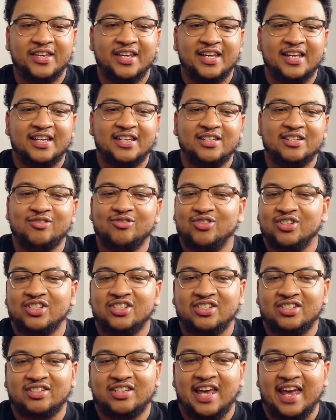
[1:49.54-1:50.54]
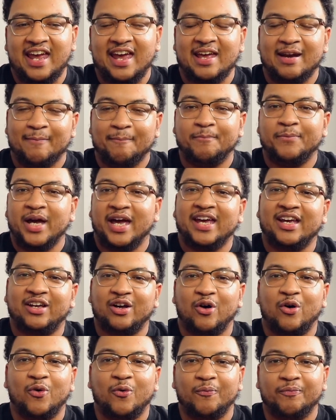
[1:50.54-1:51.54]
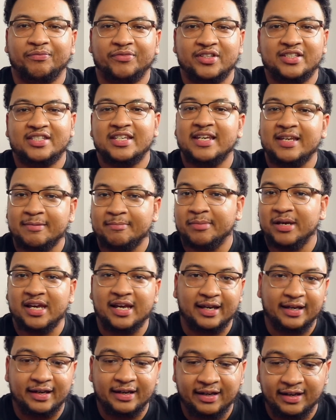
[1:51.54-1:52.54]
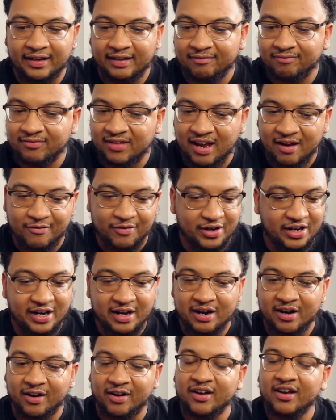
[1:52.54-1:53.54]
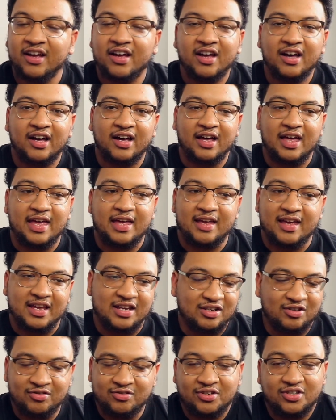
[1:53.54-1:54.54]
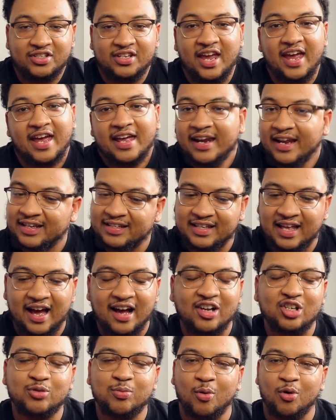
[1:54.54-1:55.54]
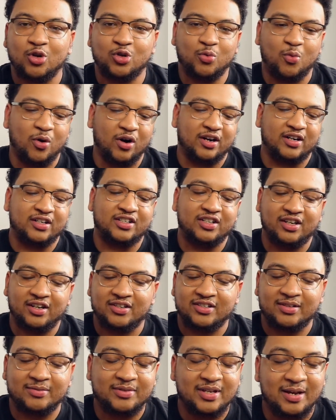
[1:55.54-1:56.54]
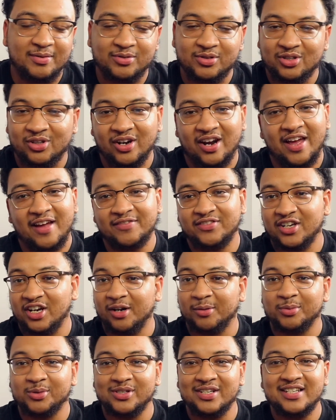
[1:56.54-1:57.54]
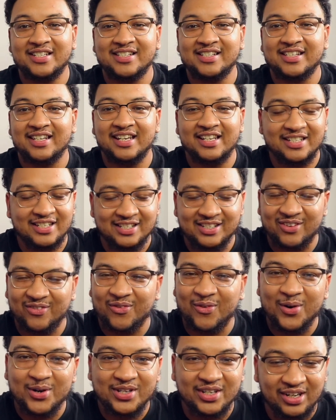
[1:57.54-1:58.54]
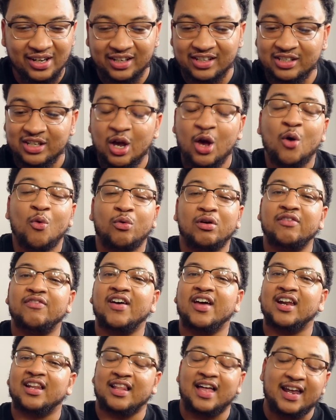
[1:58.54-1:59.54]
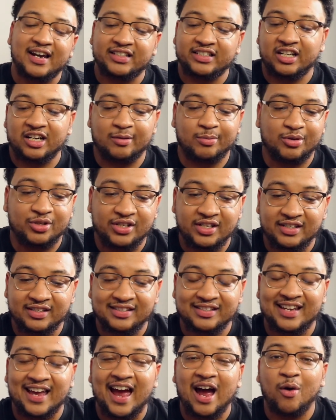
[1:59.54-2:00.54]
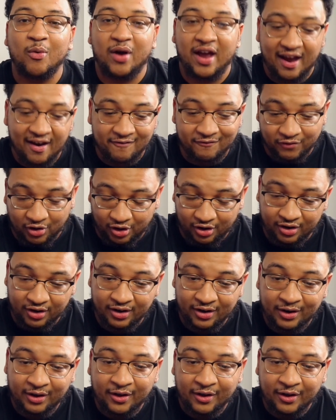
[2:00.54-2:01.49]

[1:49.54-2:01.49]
you just can't bank on the team being good every year. You just can't. That's not how sports work. You know, sometimes you're just going to have terrible seasons. It's just unfortunate us. We've had a lot of terrible seasons. However,